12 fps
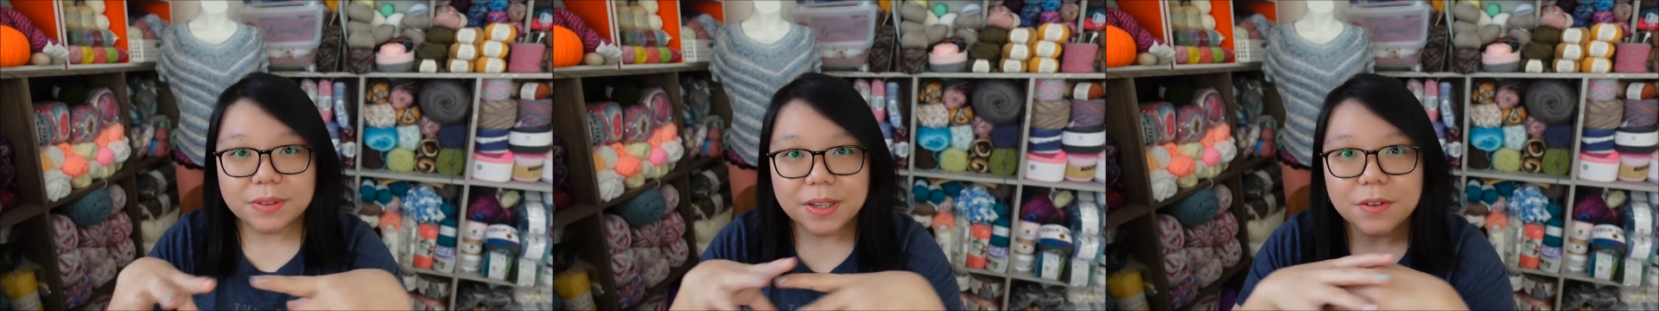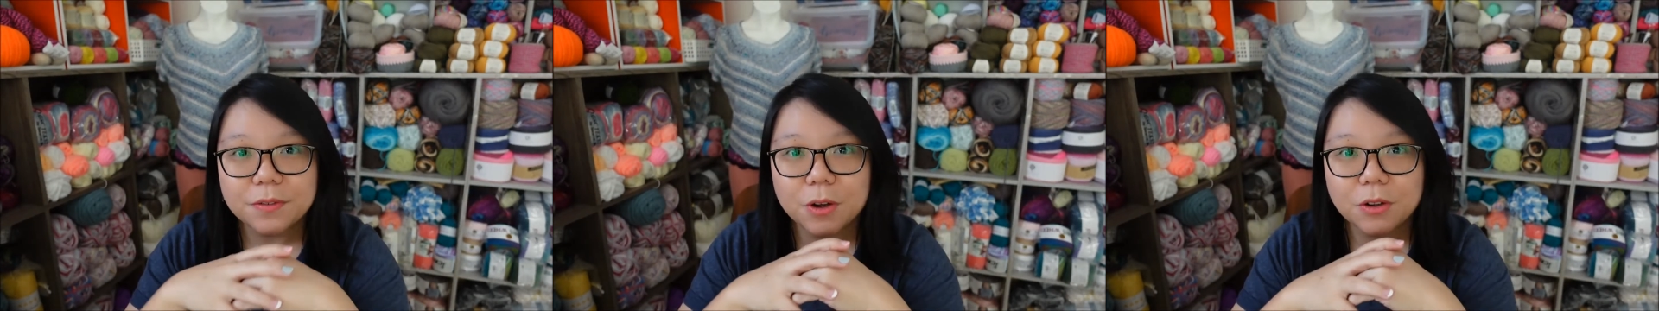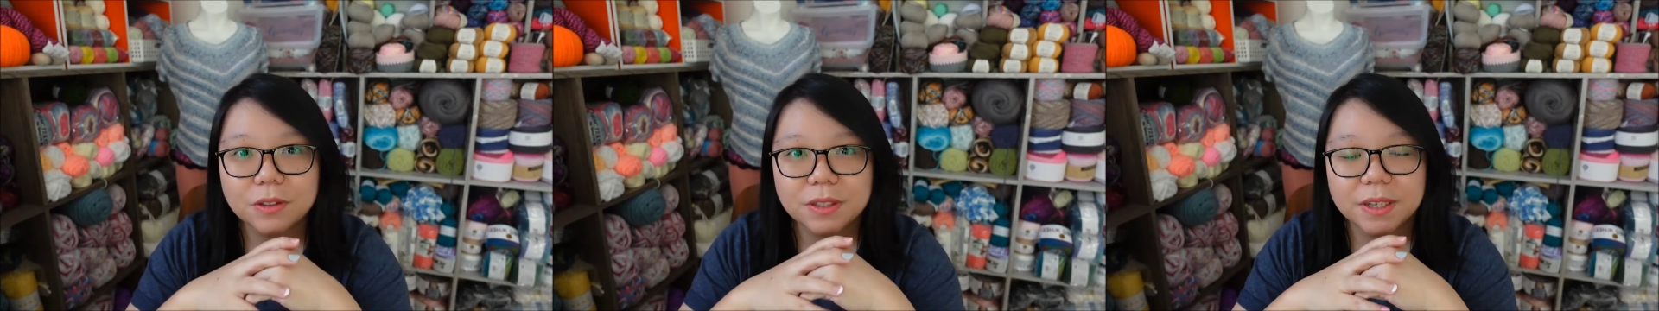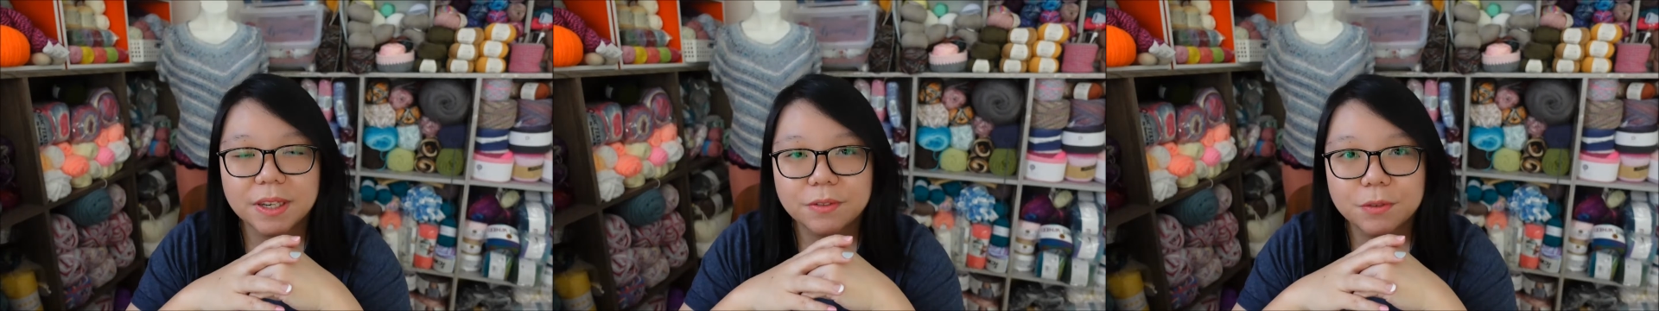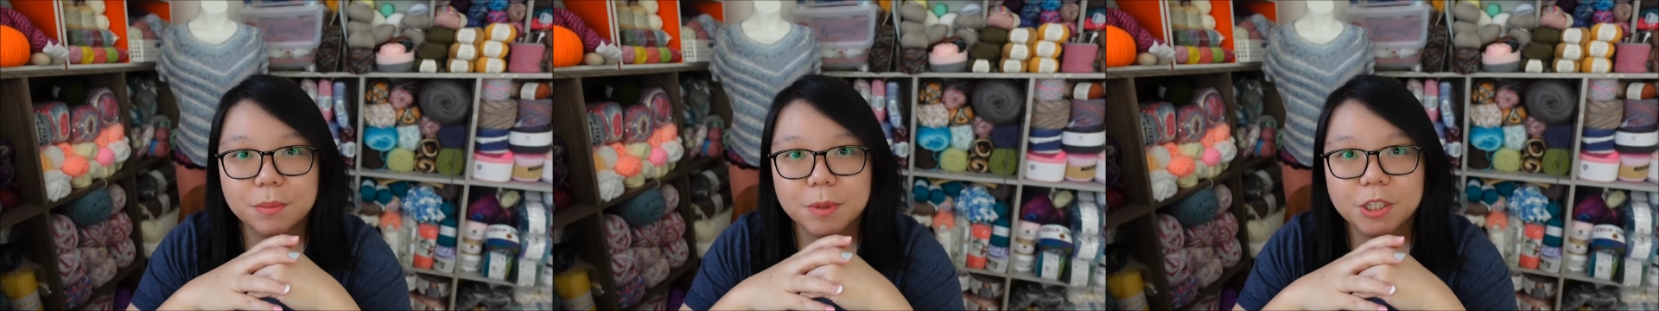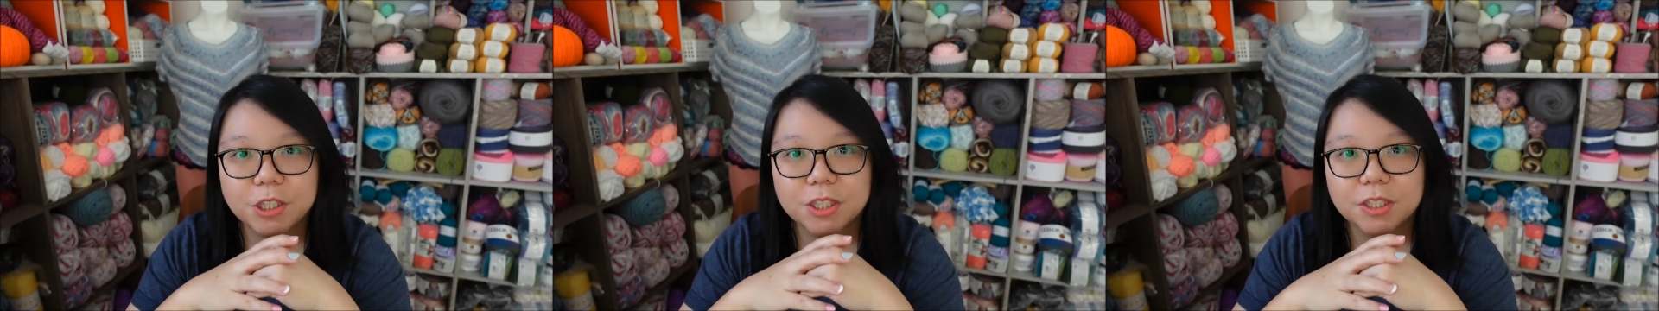leave all the
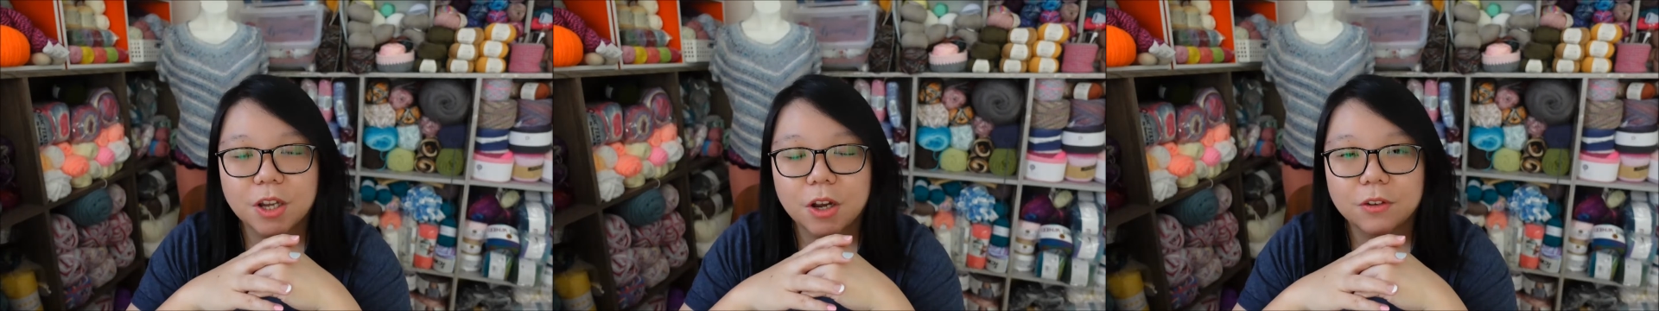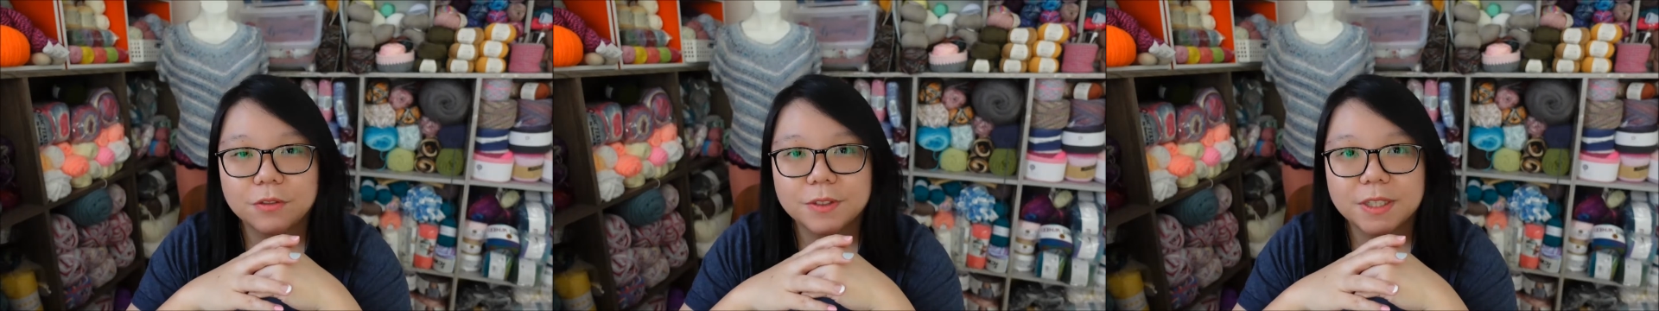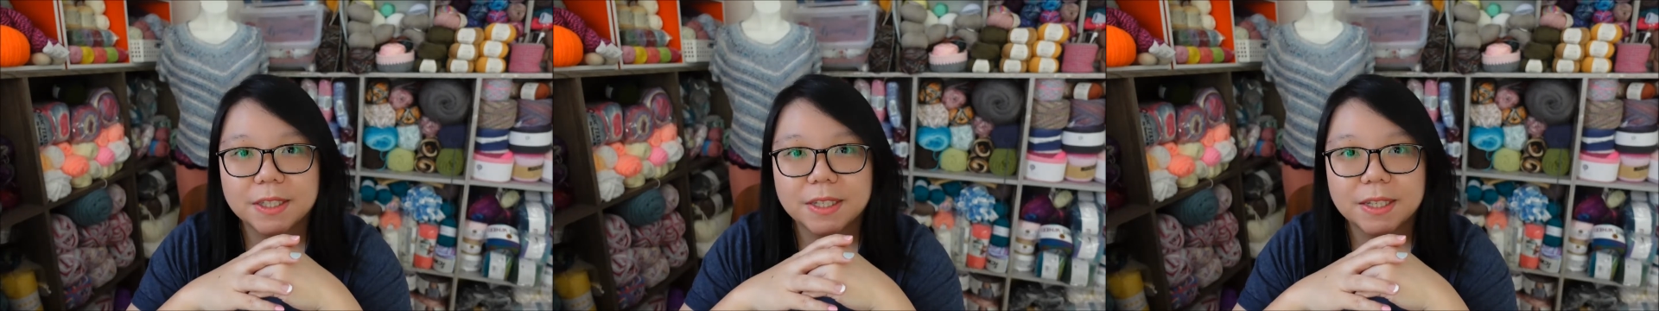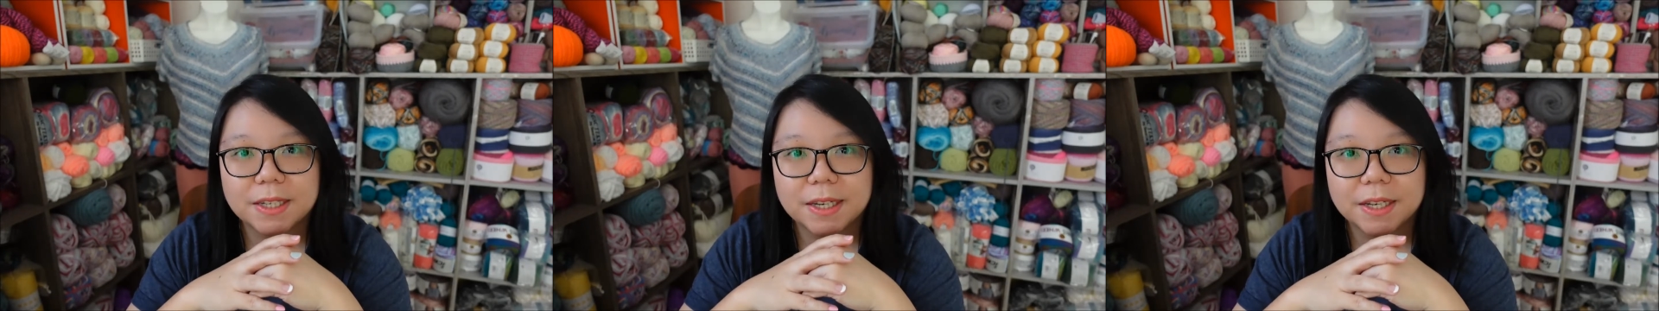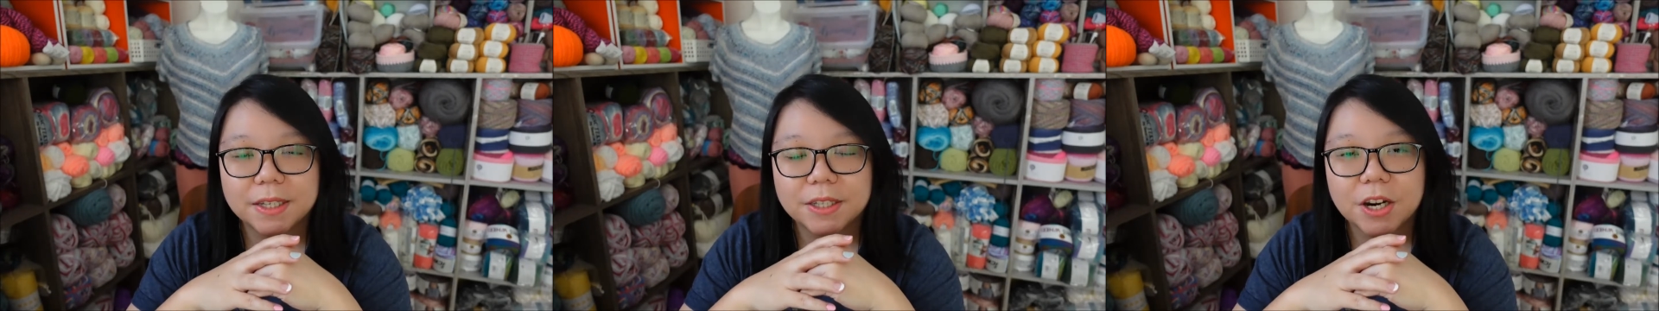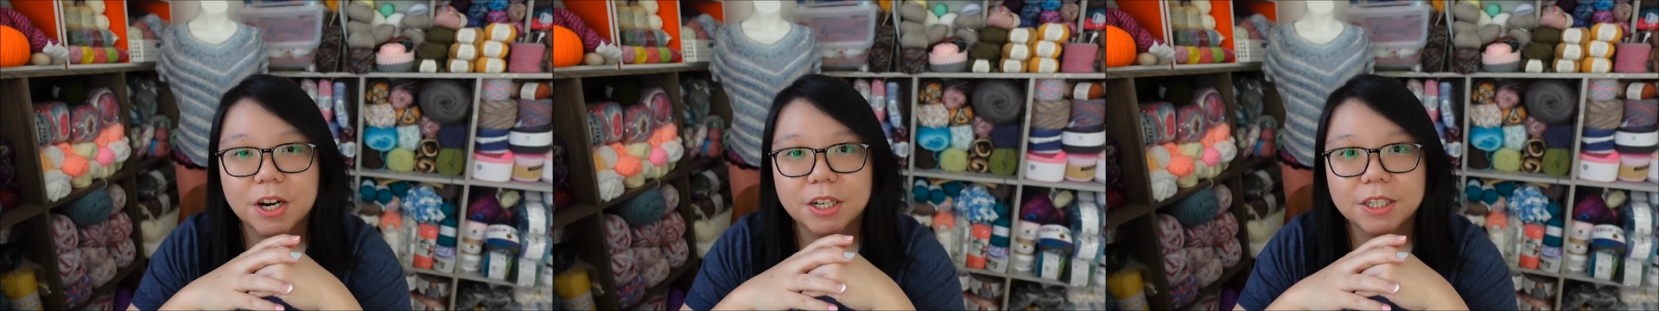information of the
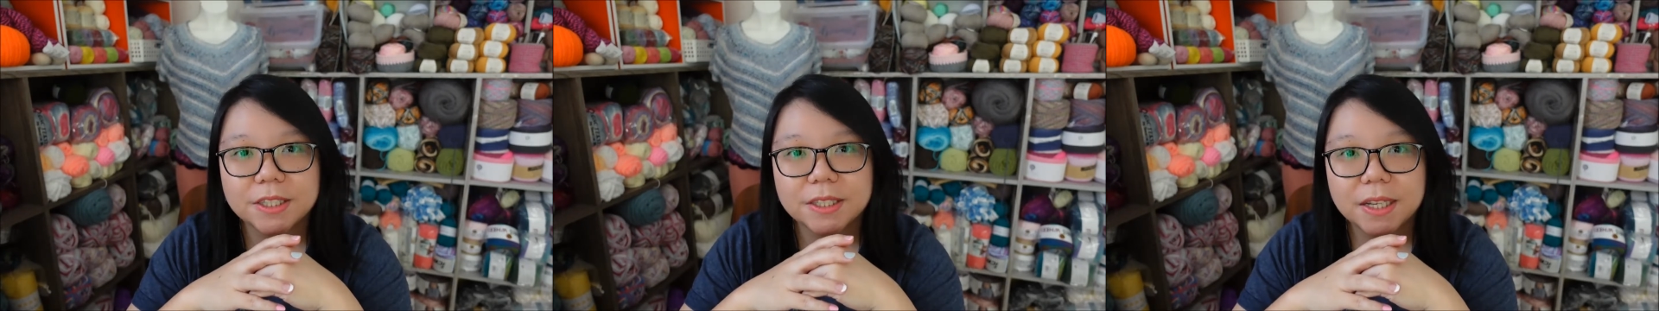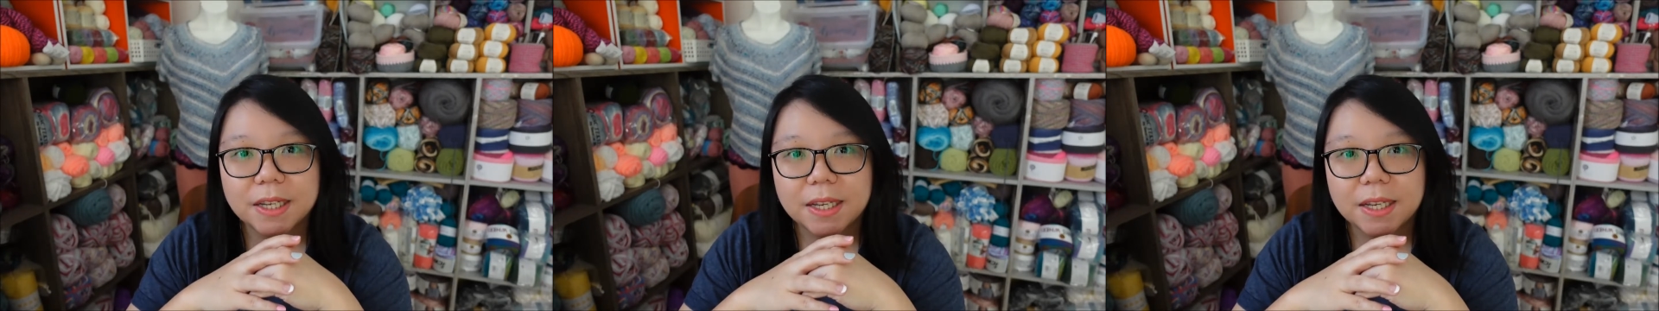yarn,